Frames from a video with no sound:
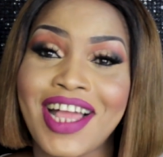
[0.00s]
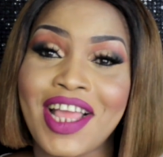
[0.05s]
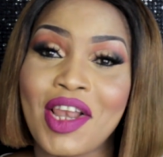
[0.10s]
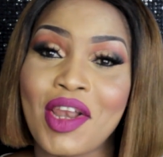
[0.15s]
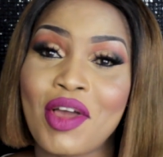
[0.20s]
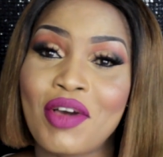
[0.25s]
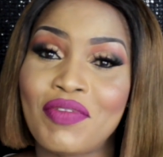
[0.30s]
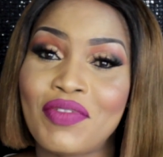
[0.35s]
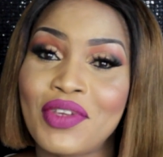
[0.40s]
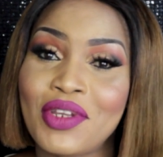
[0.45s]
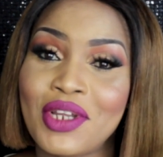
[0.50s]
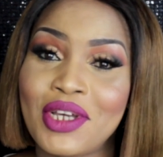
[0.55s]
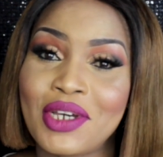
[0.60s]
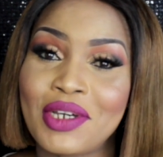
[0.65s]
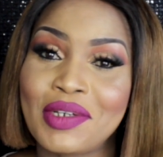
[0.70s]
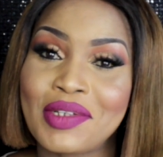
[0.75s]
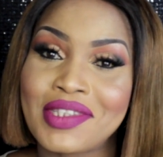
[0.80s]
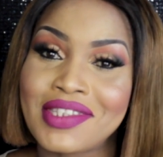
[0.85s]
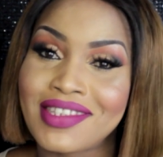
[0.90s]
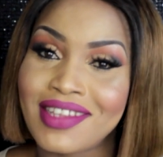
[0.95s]
I love you
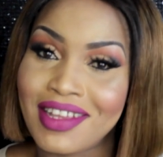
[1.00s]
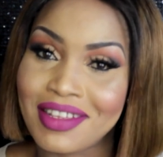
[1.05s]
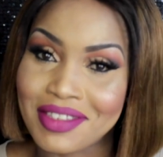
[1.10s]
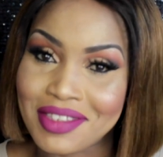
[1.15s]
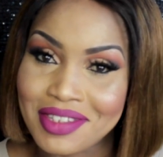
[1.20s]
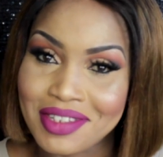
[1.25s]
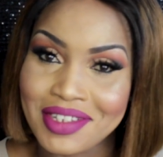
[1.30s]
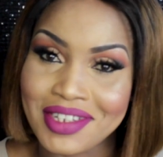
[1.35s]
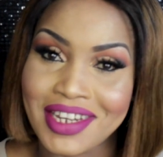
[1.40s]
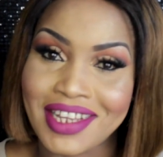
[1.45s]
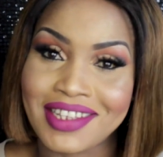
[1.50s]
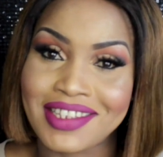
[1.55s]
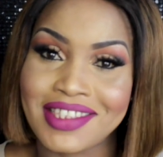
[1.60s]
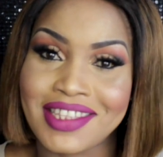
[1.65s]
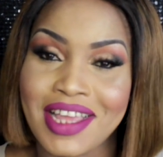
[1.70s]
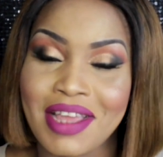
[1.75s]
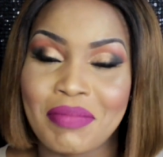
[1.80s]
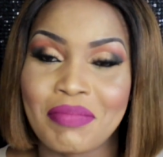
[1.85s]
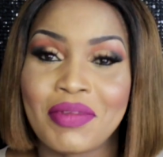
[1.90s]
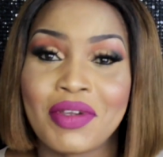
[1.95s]
loads. I'll see you next
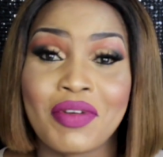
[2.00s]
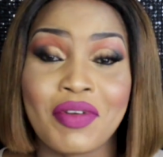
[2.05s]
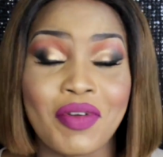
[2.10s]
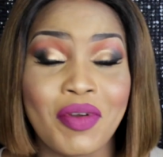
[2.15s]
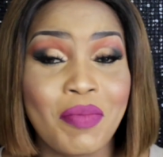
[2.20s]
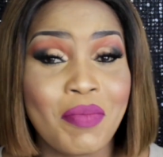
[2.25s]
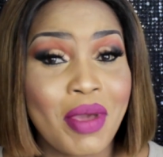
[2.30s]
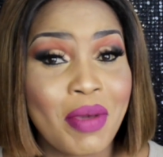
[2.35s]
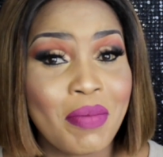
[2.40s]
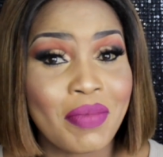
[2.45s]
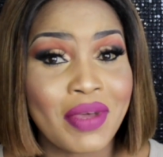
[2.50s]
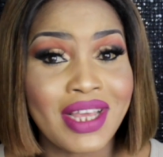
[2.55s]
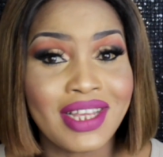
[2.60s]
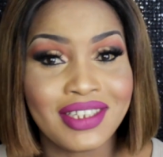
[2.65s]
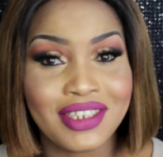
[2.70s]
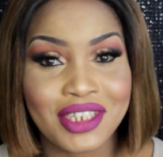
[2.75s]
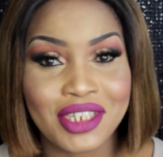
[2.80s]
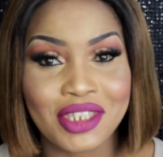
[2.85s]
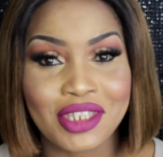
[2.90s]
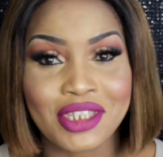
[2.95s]
time. Remember,
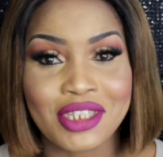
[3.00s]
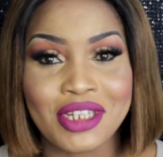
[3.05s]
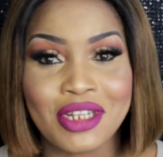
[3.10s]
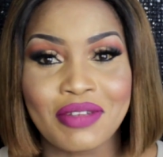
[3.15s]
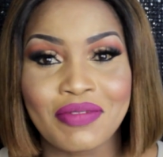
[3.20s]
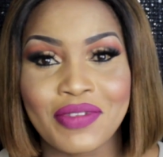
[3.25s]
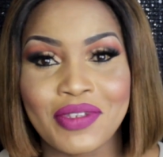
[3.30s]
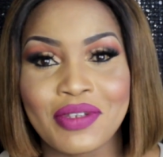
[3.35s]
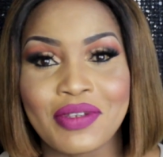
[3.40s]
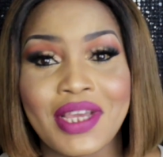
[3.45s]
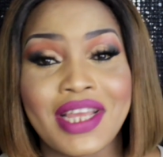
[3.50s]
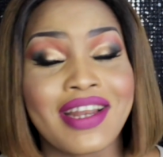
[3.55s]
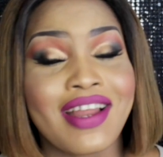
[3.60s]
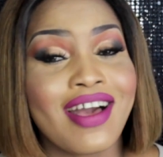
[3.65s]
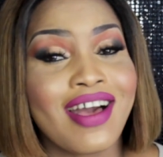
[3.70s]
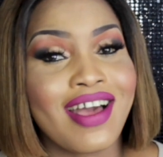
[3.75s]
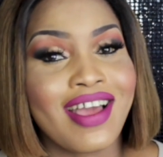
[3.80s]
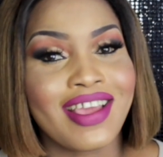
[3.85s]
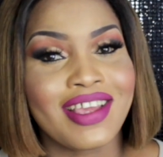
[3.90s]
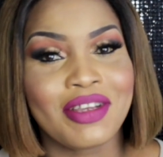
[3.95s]
Jesus loves you, and
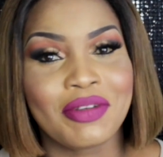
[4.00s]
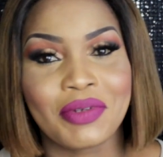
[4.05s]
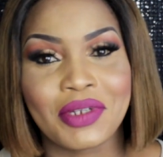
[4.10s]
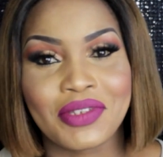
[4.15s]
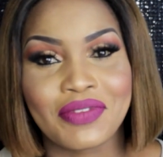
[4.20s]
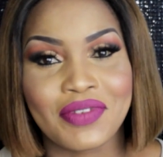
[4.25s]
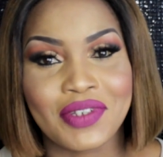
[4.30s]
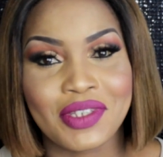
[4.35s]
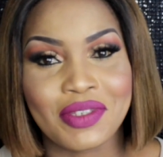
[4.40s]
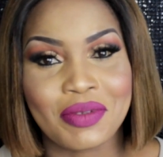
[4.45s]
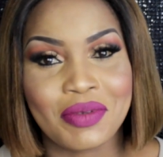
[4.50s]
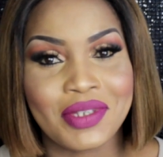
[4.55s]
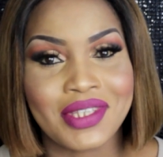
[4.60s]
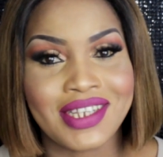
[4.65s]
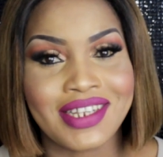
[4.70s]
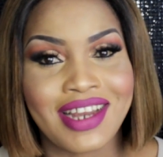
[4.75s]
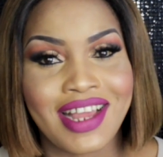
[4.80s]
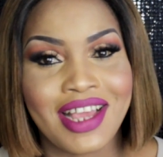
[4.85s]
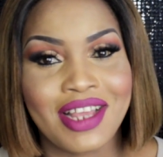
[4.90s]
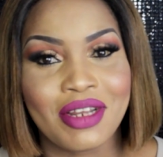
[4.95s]
I, Grace
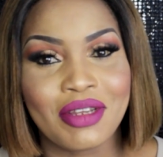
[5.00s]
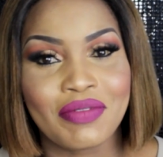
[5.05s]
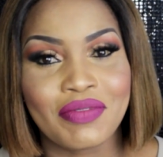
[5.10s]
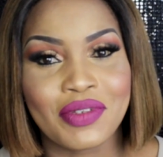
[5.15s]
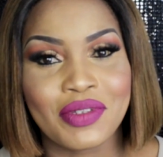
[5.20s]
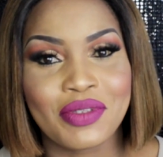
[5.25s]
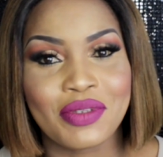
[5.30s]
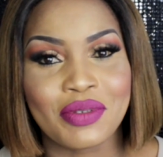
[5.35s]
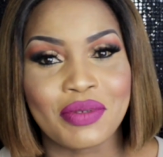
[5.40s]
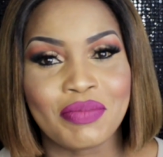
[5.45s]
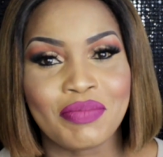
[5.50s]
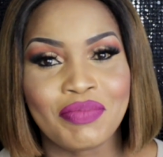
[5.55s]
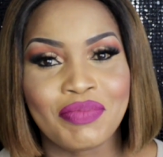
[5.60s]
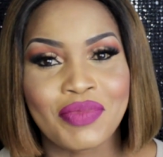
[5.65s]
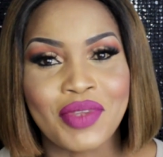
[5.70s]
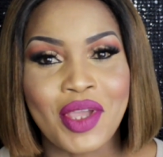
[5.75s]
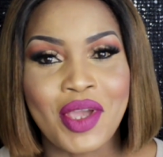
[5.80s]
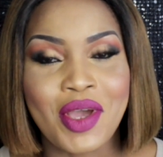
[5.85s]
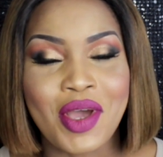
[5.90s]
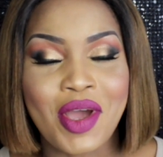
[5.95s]
Facequizite, I love you too.
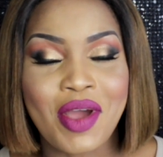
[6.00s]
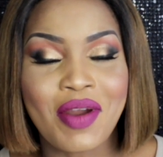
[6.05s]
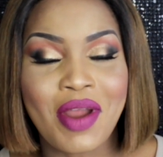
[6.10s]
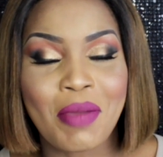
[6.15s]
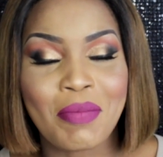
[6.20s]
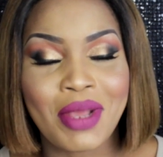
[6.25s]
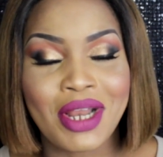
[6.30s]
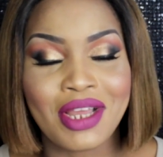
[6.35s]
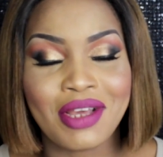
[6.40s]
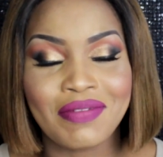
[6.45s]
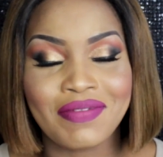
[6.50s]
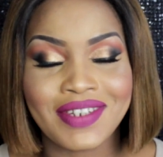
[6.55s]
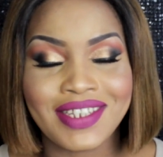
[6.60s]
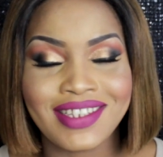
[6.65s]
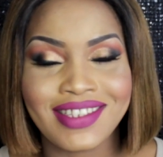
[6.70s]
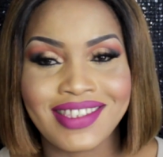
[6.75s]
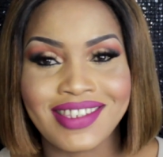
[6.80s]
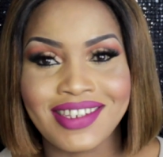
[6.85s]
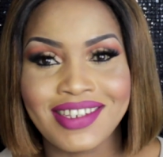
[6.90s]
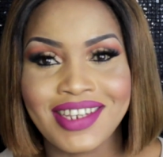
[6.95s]
All right, my lovely.
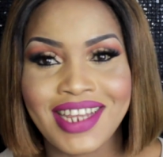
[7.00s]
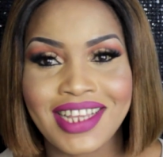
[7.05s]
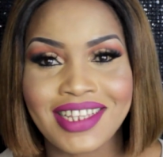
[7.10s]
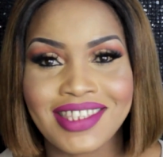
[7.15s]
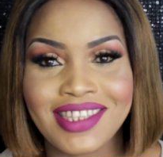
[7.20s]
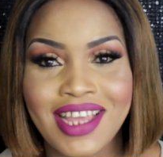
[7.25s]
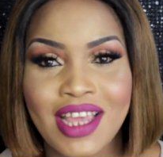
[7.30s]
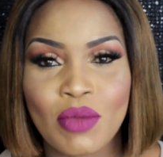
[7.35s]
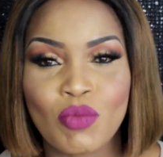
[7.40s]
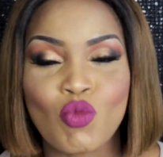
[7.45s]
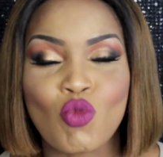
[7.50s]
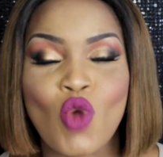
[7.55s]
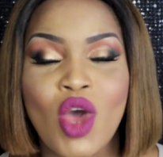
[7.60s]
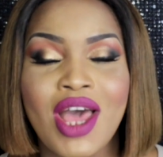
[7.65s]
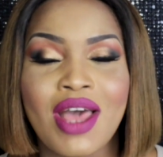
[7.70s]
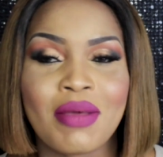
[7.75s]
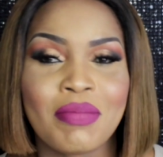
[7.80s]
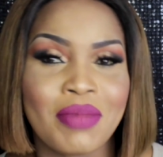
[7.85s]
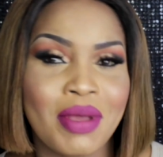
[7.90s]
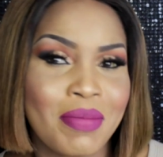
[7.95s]
See you next time.
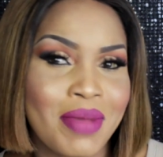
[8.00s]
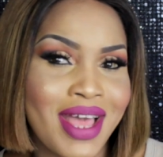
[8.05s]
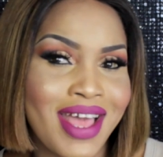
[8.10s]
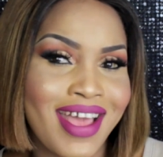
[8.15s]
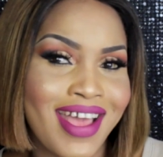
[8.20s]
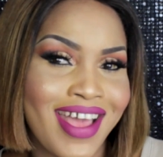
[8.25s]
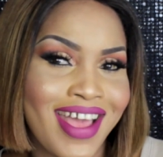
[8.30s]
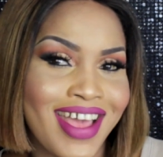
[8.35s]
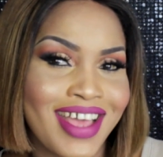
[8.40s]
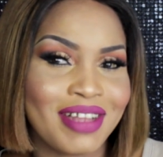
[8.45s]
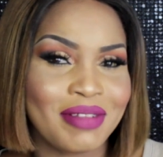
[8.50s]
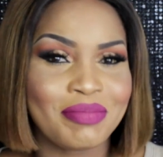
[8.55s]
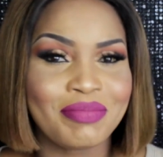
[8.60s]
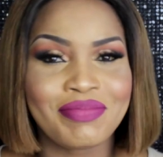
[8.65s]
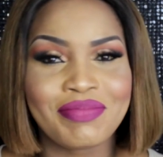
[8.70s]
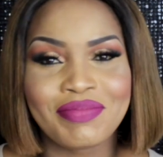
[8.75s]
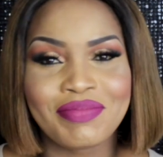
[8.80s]
Bye-bye.